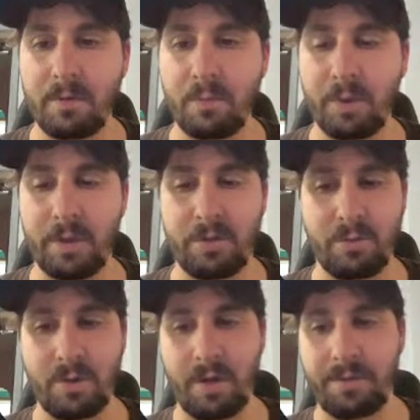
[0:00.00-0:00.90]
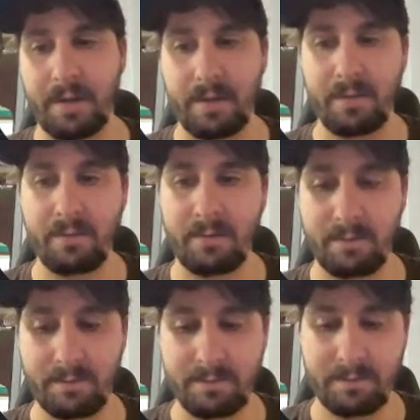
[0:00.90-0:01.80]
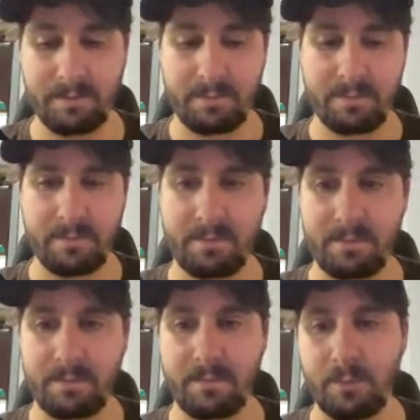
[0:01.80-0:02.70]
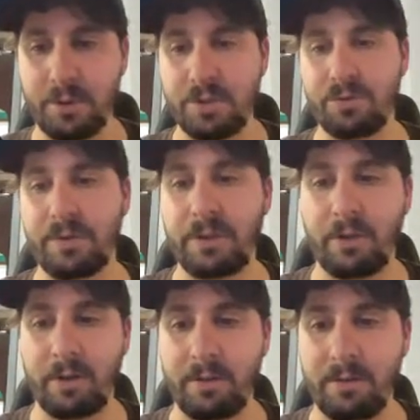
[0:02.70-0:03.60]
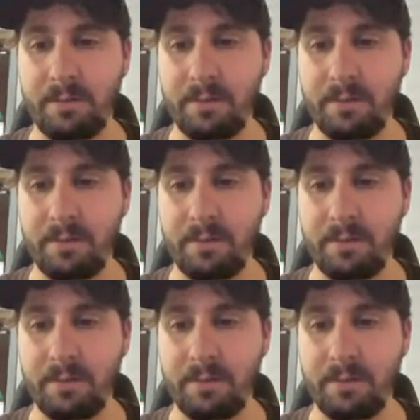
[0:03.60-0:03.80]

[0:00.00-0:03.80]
we're going to do nothing. We'll just return.